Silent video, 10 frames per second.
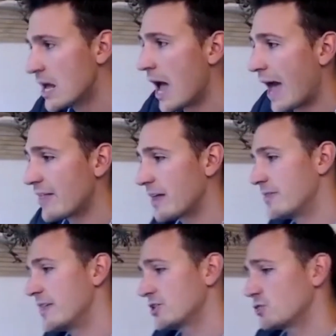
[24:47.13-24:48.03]
And
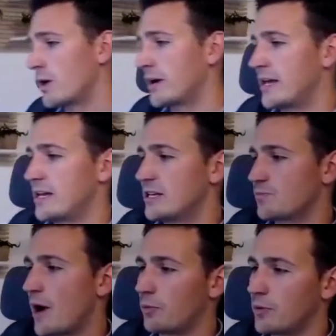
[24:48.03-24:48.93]
then this one is
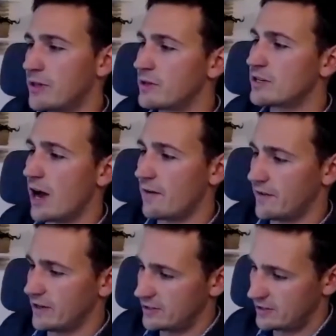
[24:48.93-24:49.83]
probably the
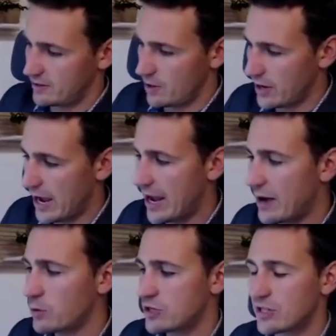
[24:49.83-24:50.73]
toughest, okay,
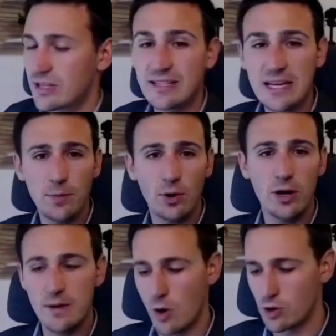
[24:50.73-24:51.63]
which is the
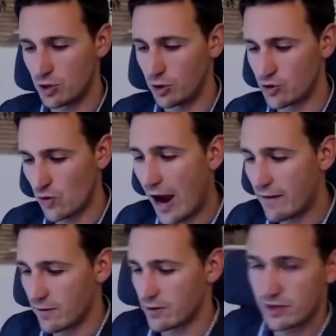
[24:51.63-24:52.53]
deeper emotional
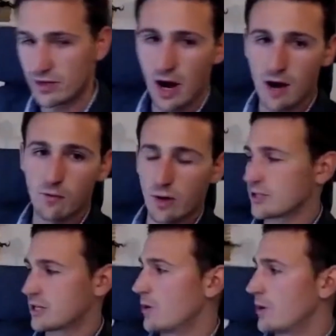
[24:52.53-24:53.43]
drivers of
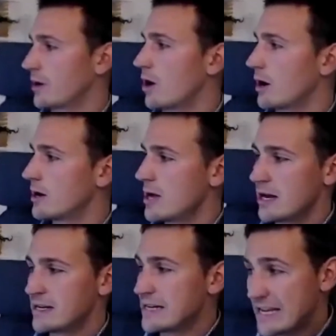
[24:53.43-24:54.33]
what's going on.
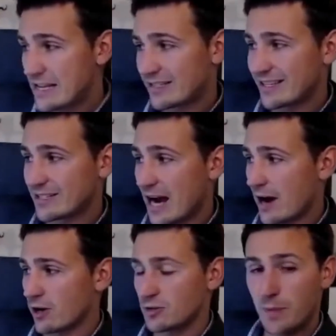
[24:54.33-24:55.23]
Needs,
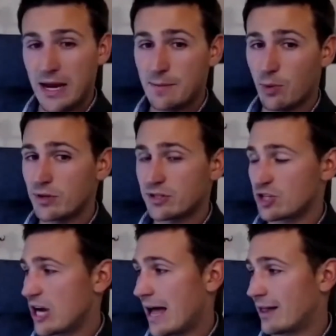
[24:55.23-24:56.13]
desires, pain points and
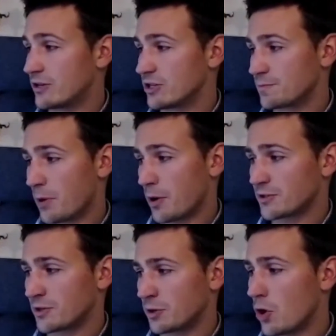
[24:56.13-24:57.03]
challenges,
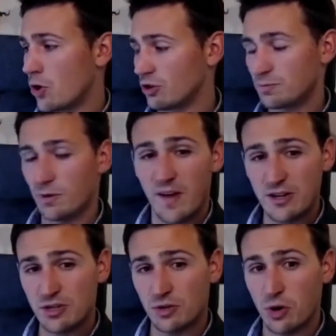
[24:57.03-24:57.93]
personal goals,
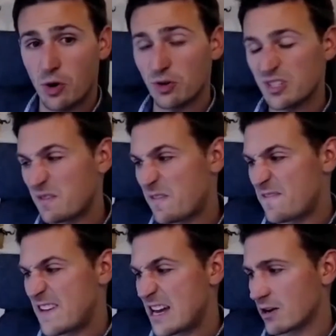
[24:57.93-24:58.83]
professional goals,
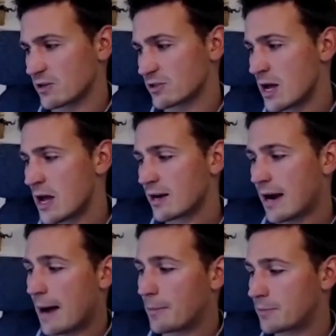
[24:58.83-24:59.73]
fears,
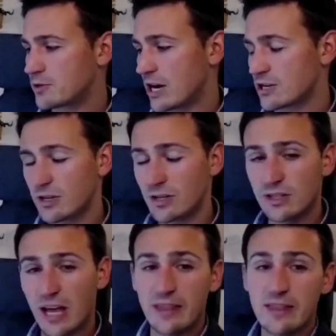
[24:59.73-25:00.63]
common
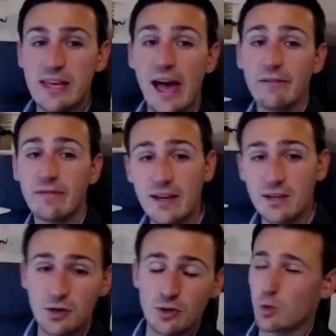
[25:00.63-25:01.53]
objections, and the
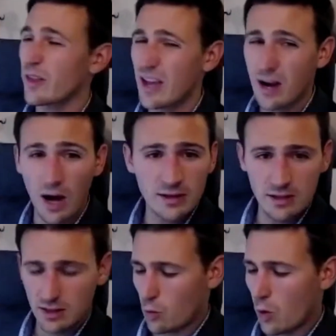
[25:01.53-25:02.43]
FAQs. What are they
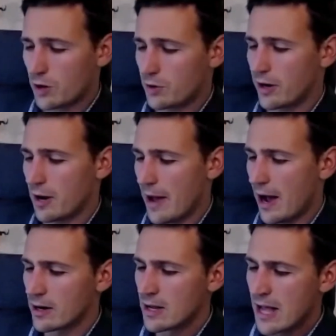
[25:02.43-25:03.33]
constantly wondering
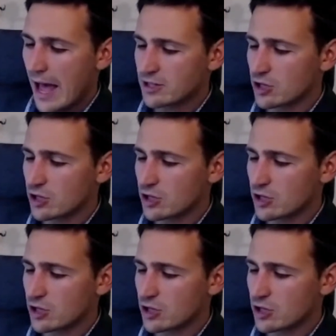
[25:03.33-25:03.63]
about? And so